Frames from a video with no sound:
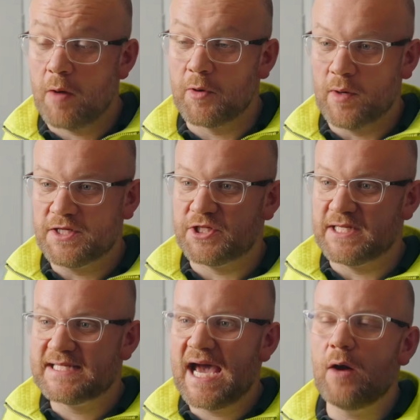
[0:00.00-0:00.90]
common question
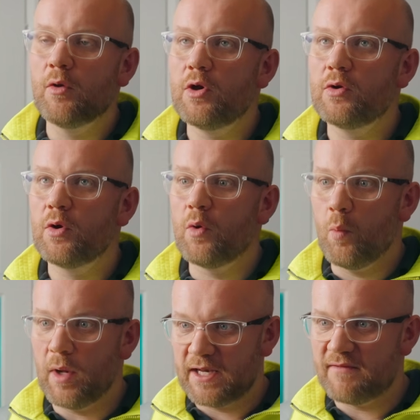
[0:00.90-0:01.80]
is, how long
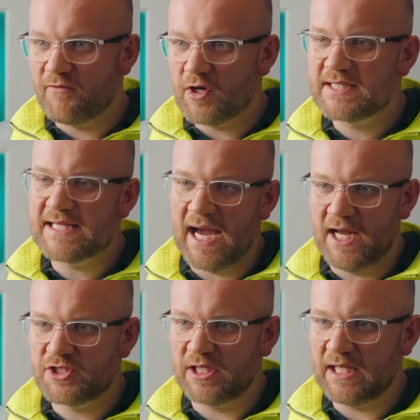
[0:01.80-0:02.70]
will an inverter
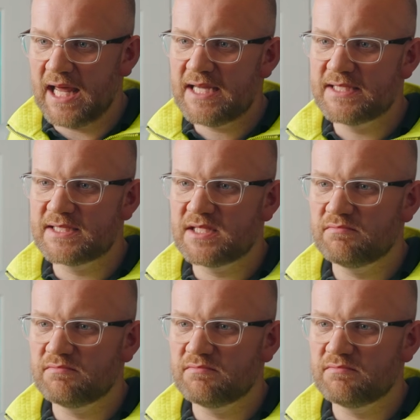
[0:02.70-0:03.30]
actually last?